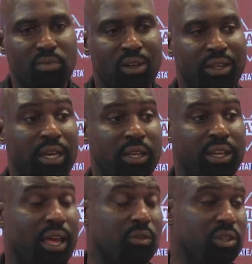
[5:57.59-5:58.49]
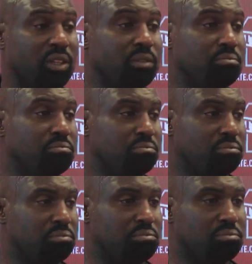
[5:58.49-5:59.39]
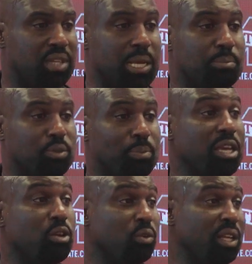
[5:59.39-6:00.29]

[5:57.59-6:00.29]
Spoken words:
Again, they have good team speed on